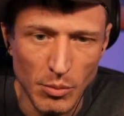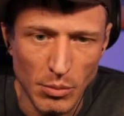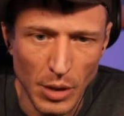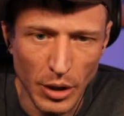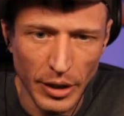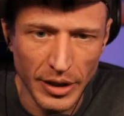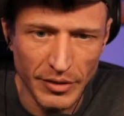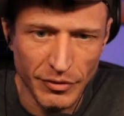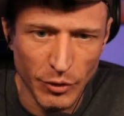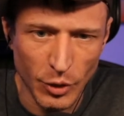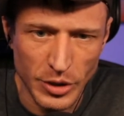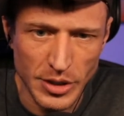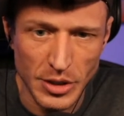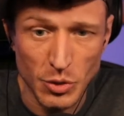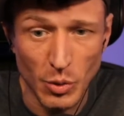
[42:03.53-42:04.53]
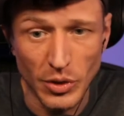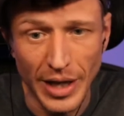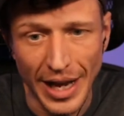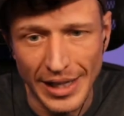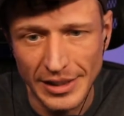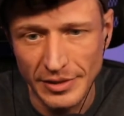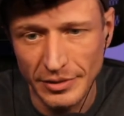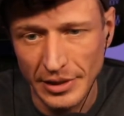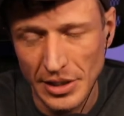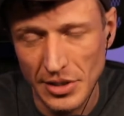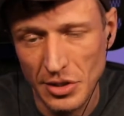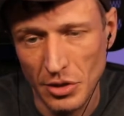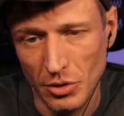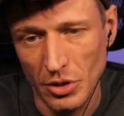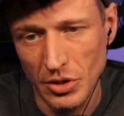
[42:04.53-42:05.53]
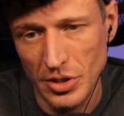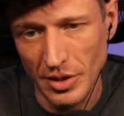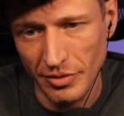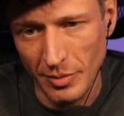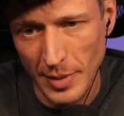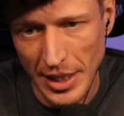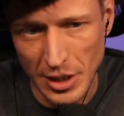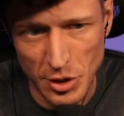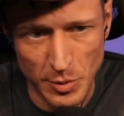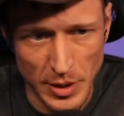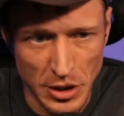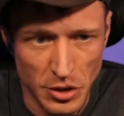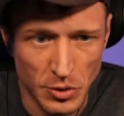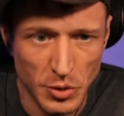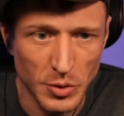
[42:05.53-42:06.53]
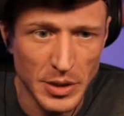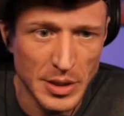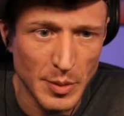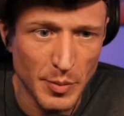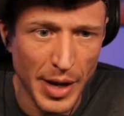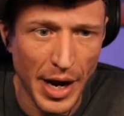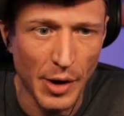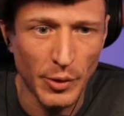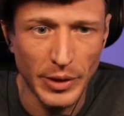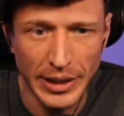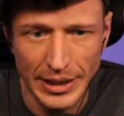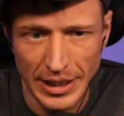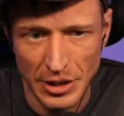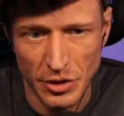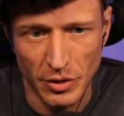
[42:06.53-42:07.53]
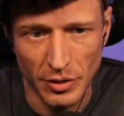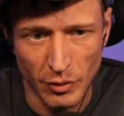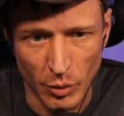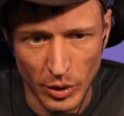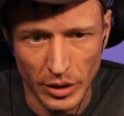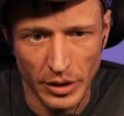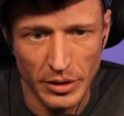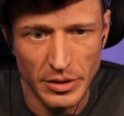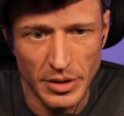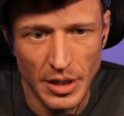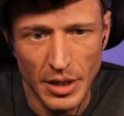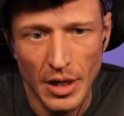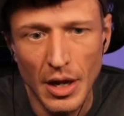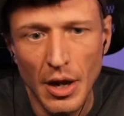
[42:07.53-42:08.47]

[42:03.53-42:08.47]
market forces will actively discourage self-management due to its empowering nature of workers.